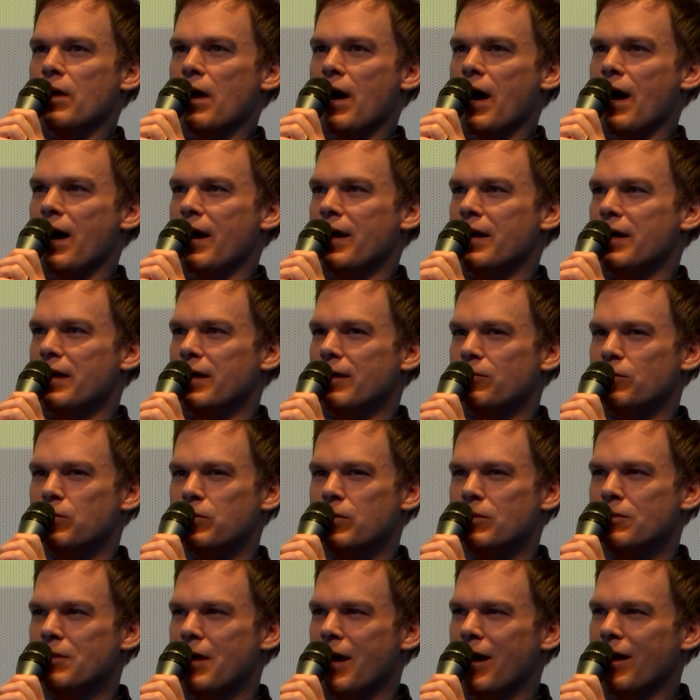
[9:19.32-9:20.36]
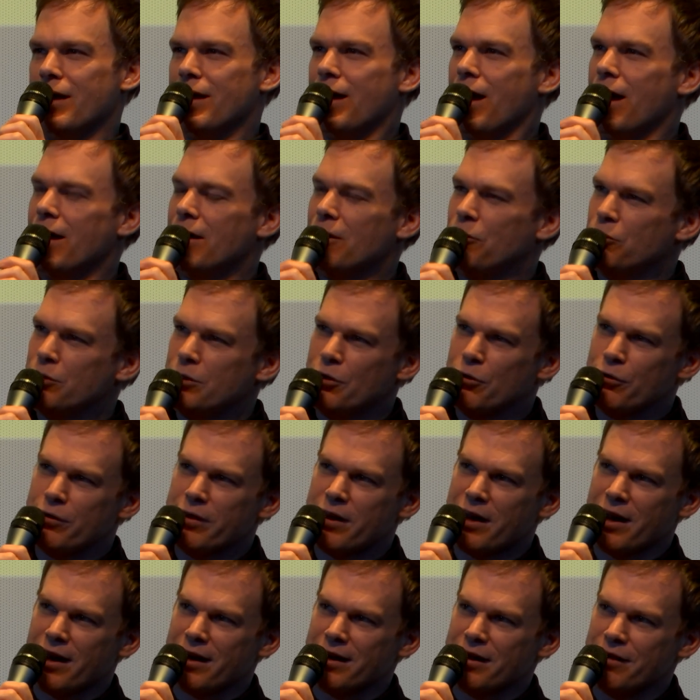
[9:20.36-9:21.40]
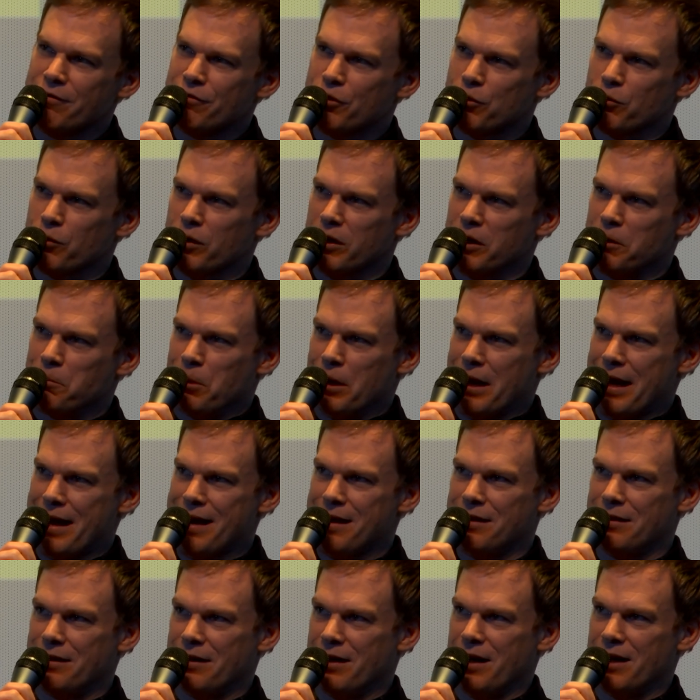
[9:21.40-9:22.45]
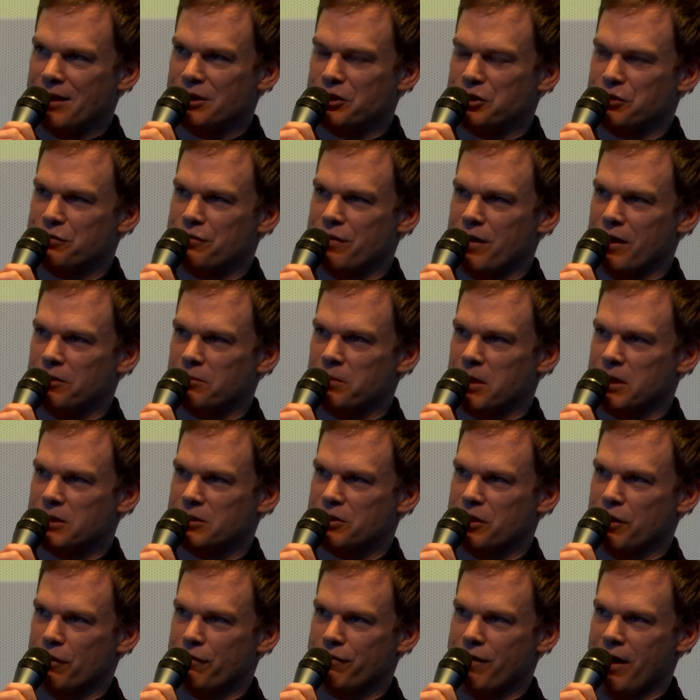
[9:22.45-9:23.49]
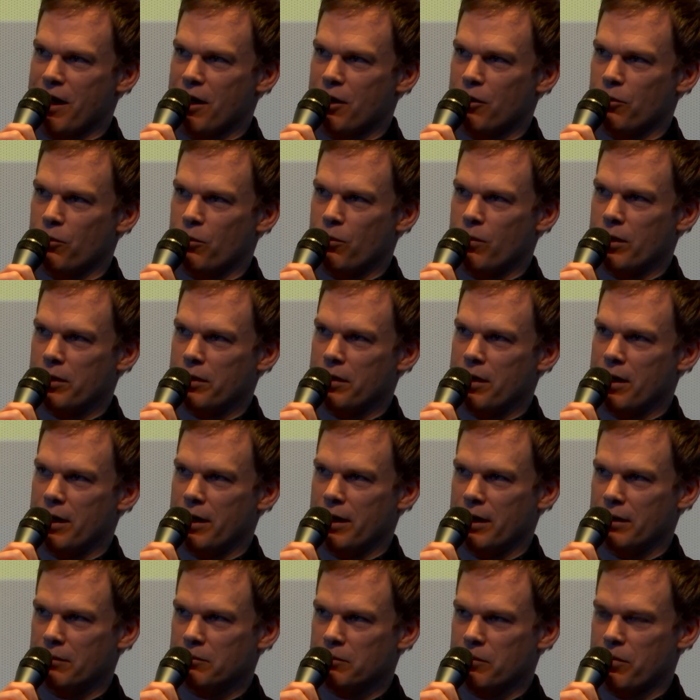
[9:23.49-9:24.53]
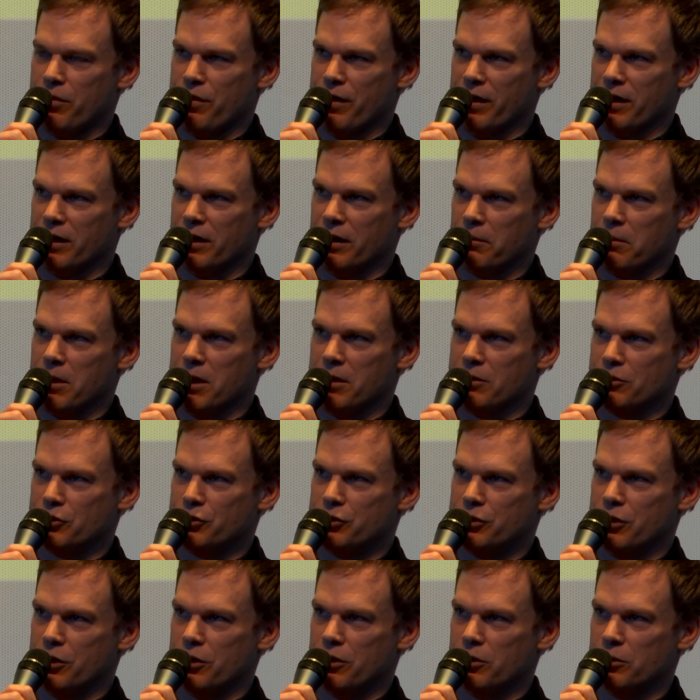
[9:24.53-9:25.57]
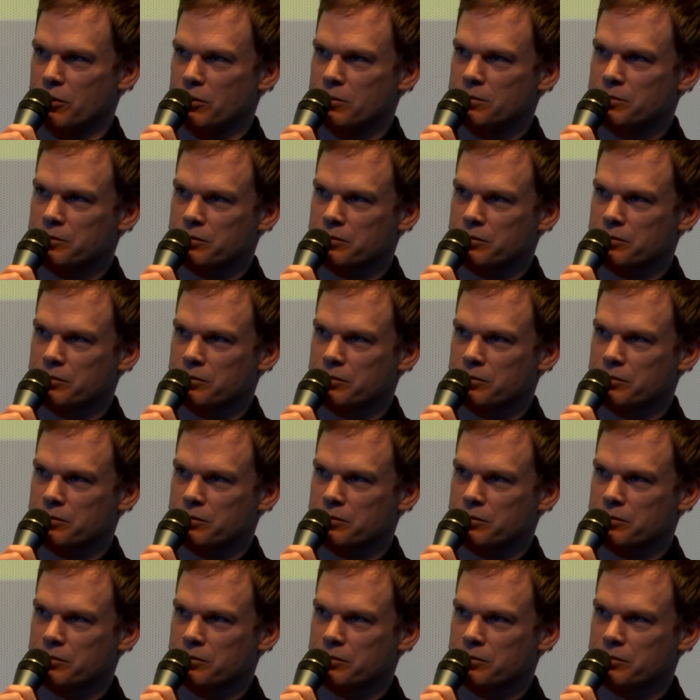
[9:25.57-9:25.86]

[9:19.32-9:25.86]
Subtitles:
I don't know that I even really planned it. I just found myself out one night thinking about the show.